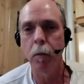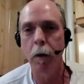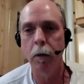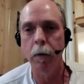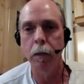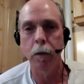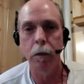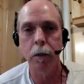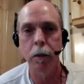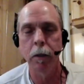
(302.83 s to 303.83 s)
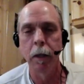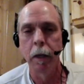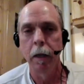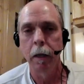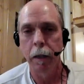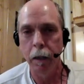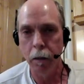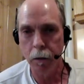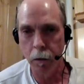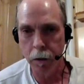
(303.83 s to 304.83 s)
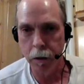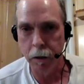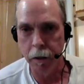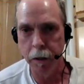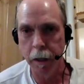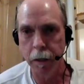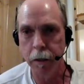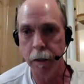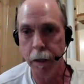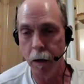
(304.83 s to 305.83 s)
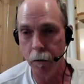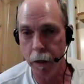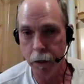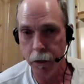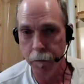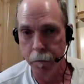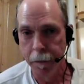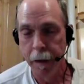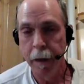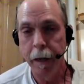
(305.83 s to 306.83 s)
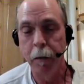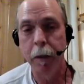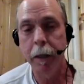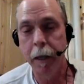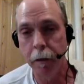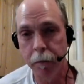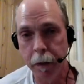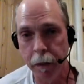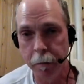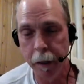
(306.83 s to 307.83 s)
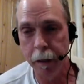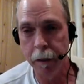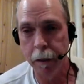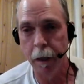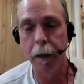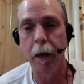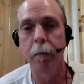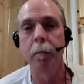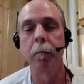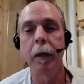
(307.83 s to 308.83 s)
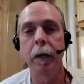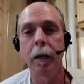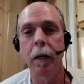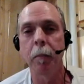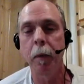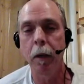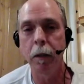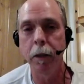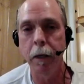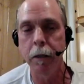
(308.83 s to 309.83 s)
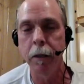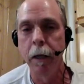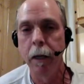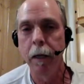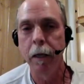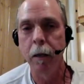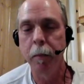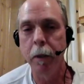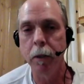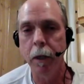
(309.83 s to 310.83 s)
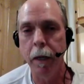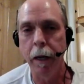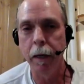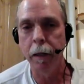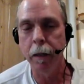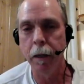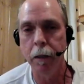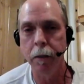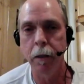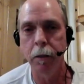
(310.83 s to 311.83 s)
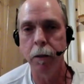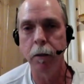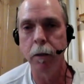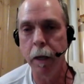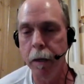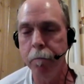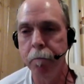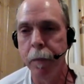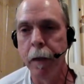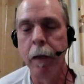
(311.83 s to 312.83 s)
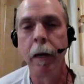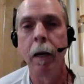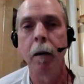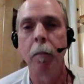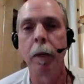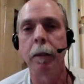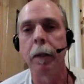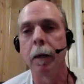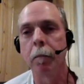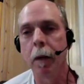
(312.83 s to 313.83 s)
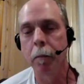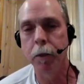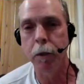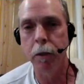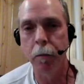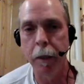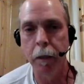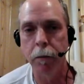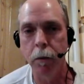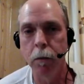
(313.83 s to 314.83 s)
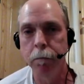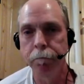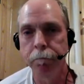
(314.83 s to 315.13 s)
and water resources. Gail, of course, is education and outreach. And we can't forget Megan. I, I Megan, I apologize. It appears I added a consonant to your name, but um, I'm sure you'll make it through